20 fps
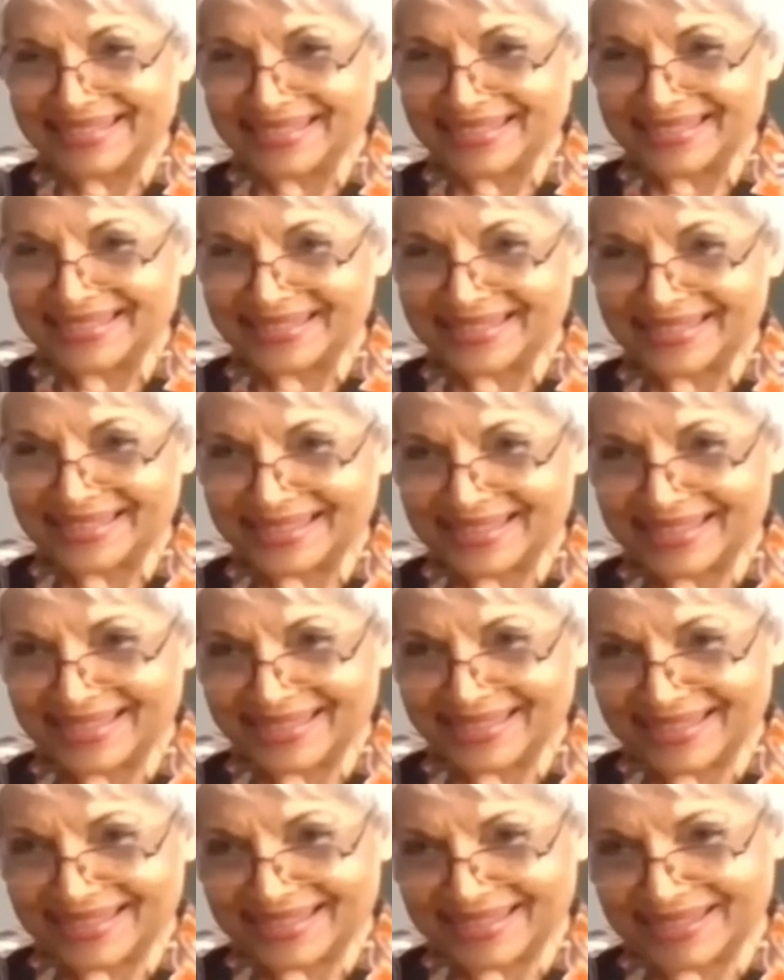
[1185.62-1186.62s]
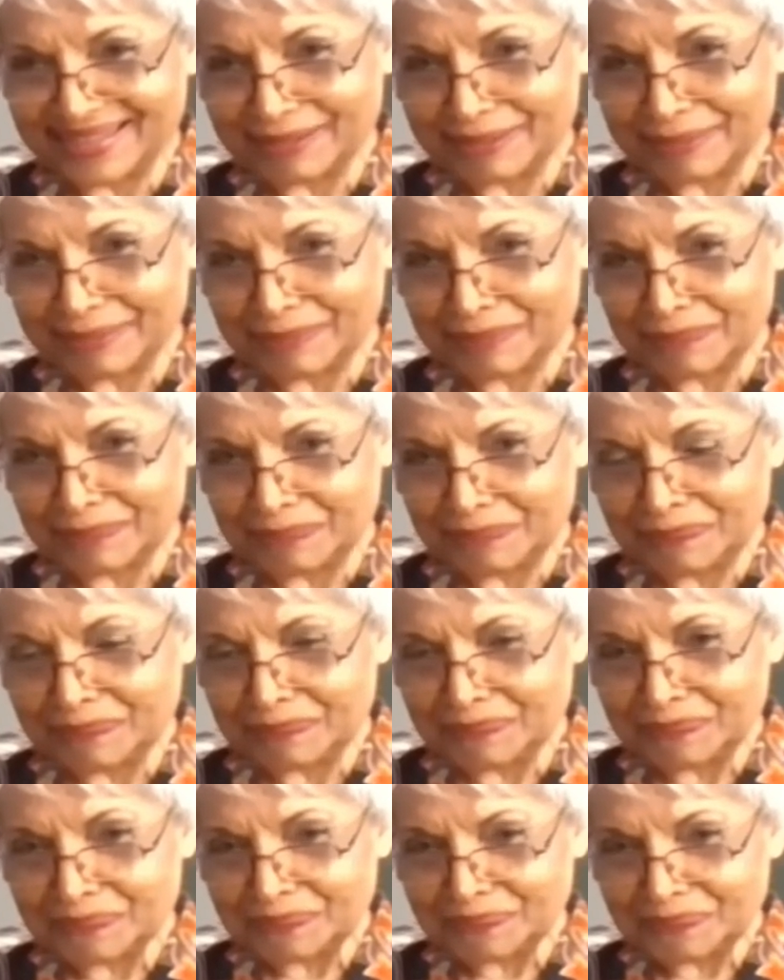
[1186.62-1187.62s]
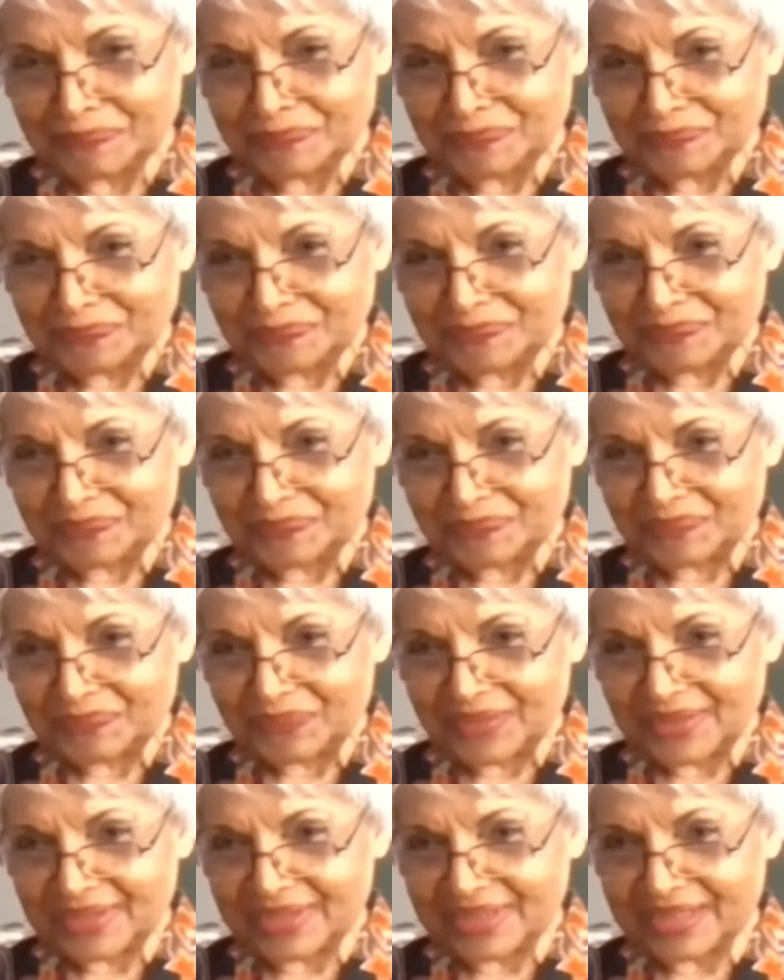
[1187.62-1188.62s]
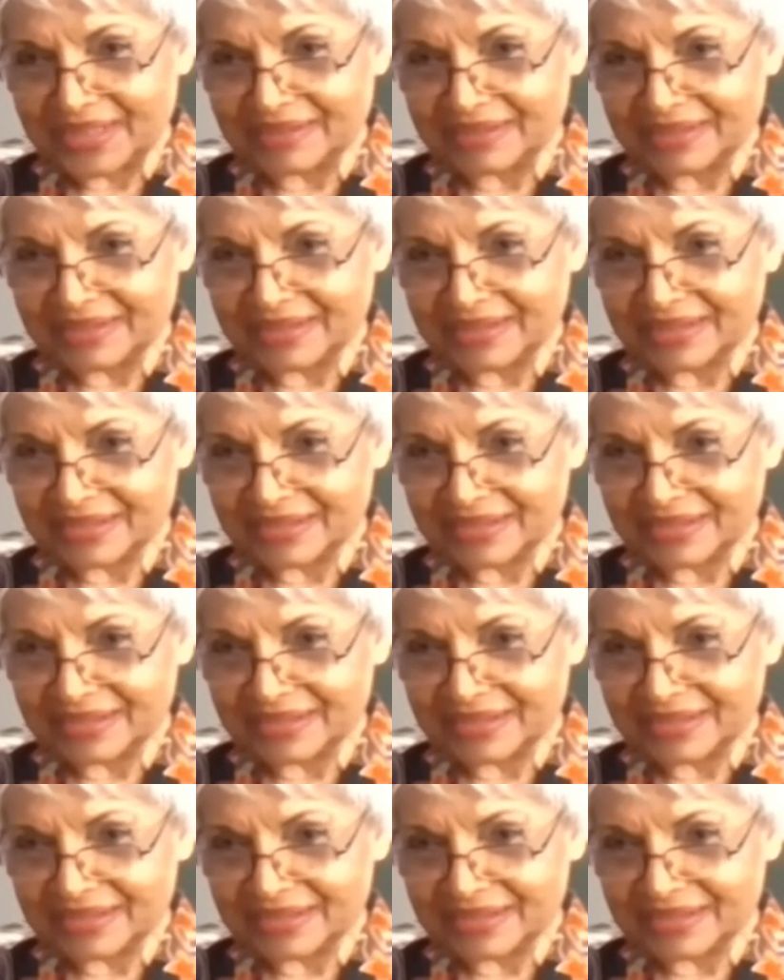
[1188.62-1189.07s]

The person shown says nothing.